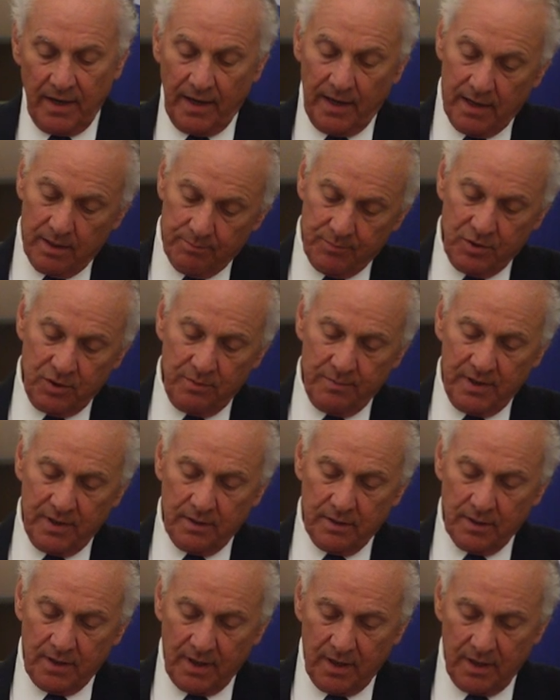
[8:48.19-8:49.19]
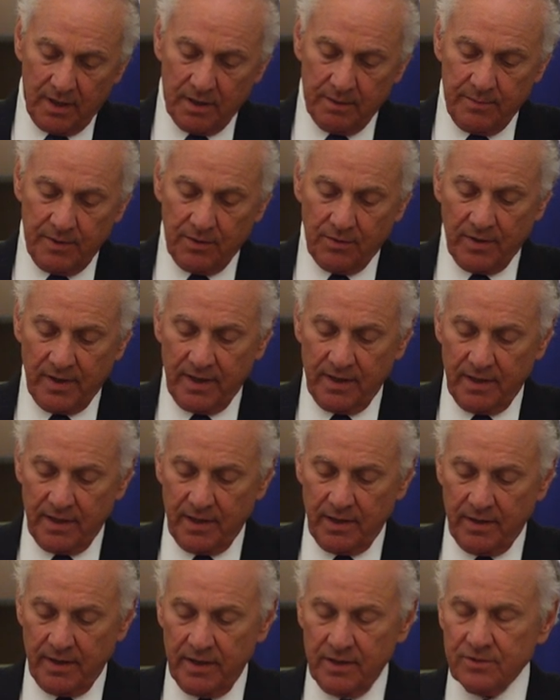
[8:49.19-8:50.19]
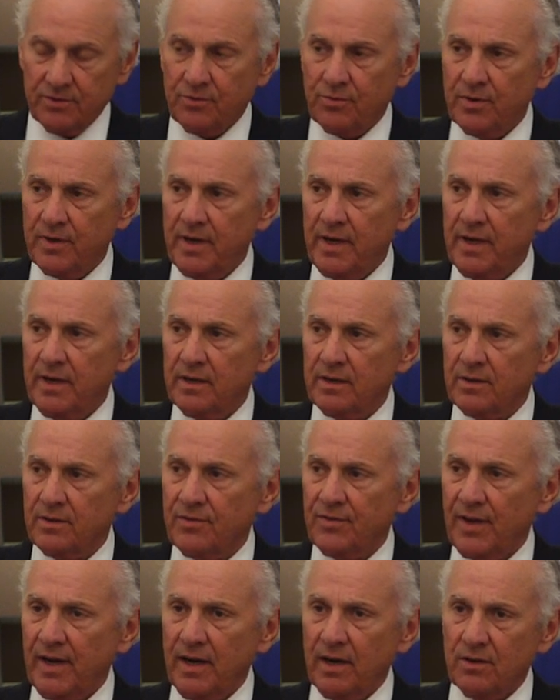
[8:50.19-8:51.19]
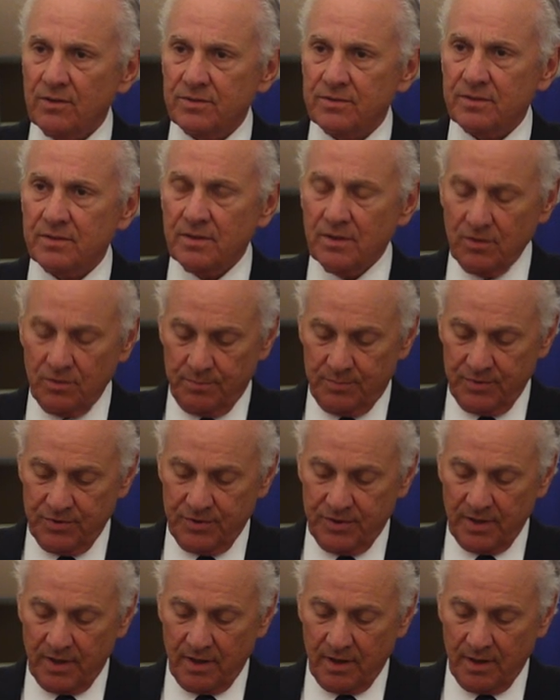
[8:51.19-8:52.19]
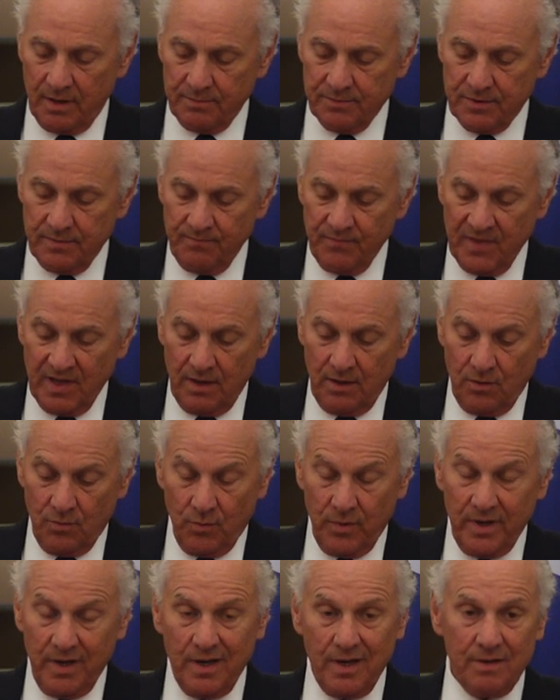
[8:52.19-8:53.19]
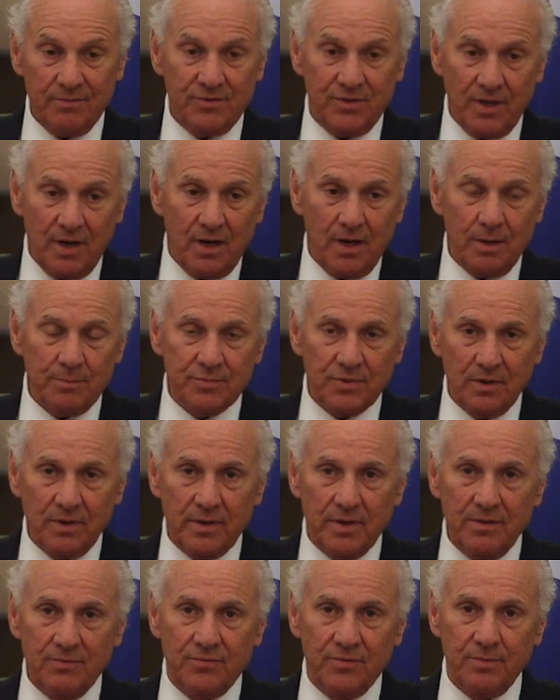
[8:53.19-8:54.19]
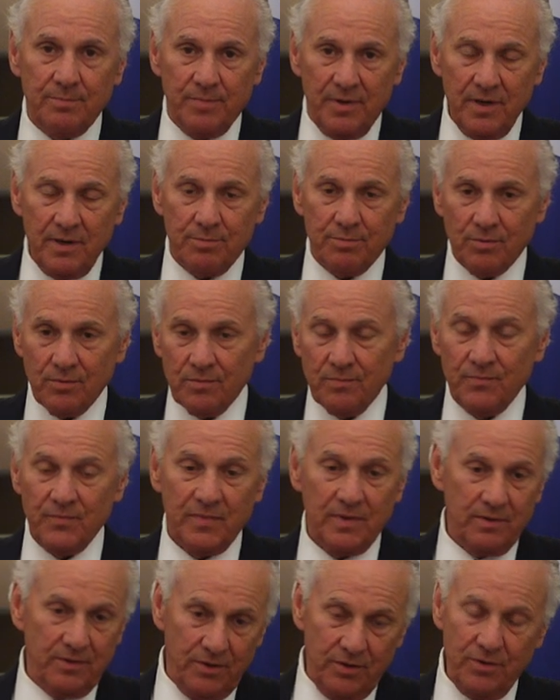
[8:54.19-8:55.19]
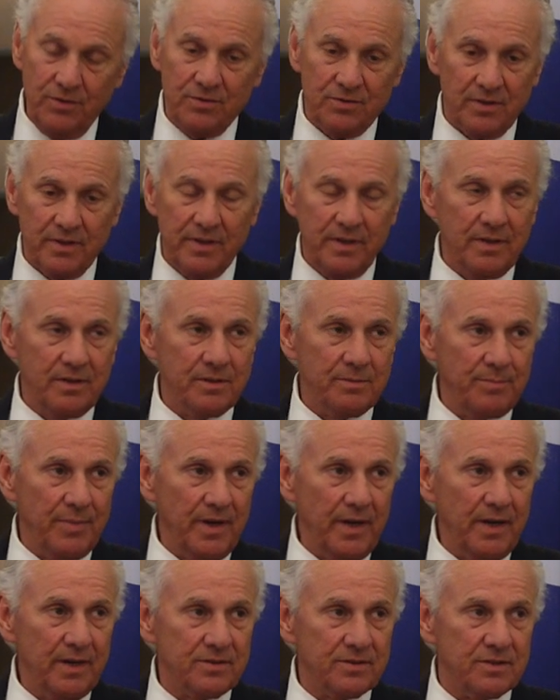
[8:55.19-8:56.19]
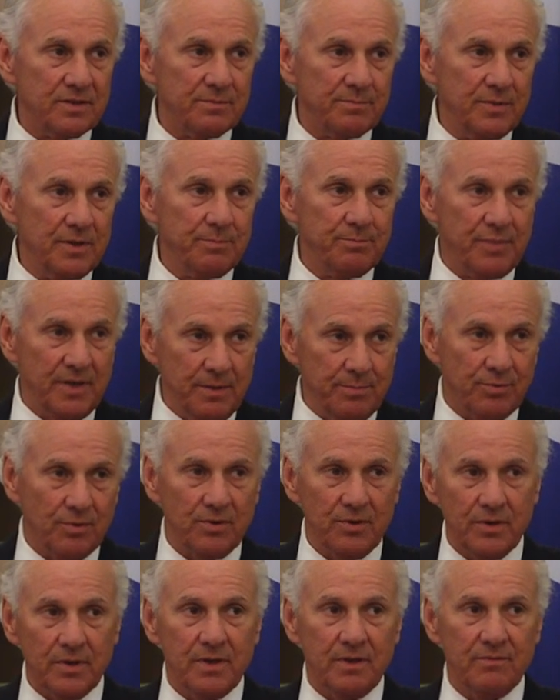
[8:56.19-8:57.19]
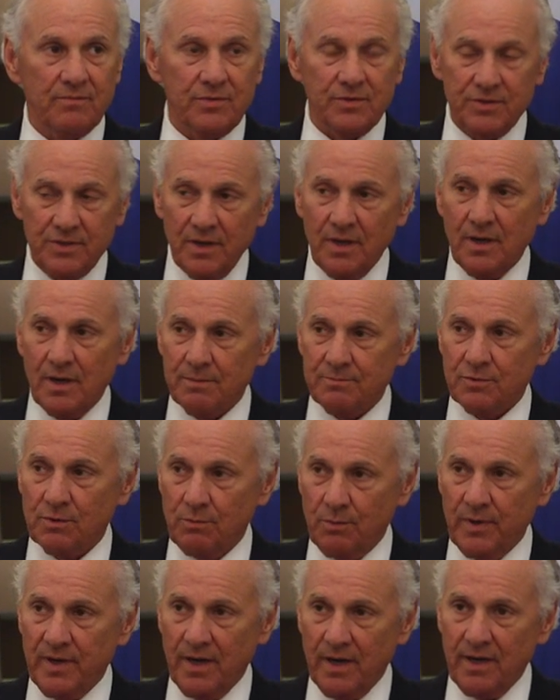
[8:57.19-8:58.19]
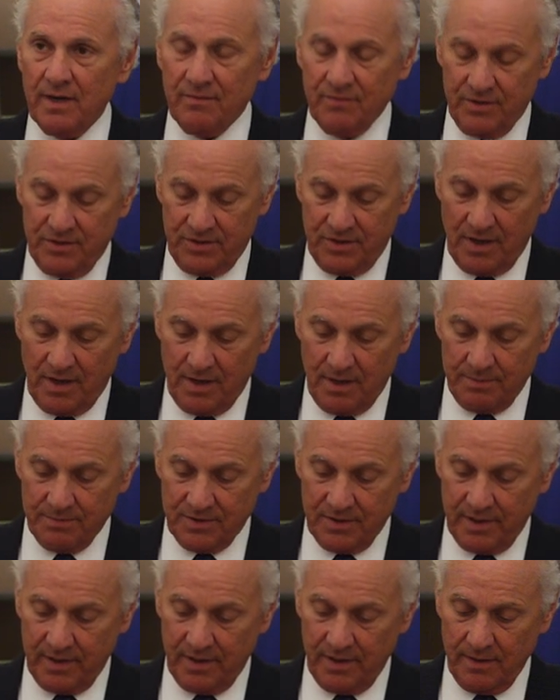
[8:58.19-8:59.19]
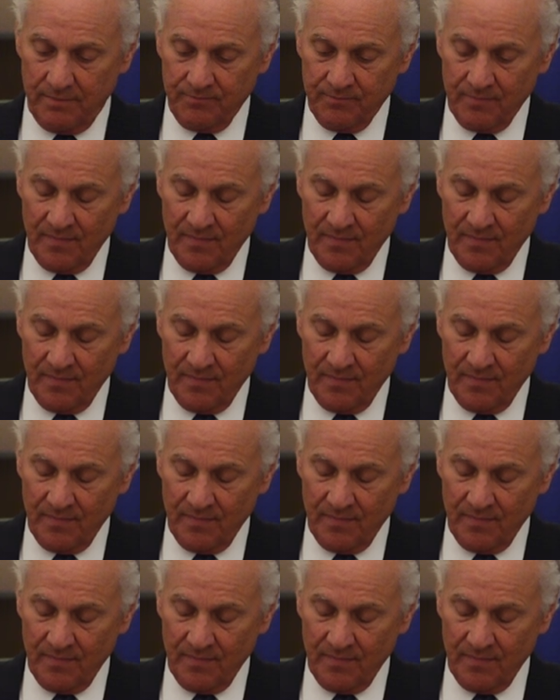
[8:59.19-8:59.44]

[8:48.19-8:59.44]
Our booming economy right now has created 1,000 open jobs. We have jobs looking for people. Usually in the past, it's been people looking for jobs. Well, we have the jobs now.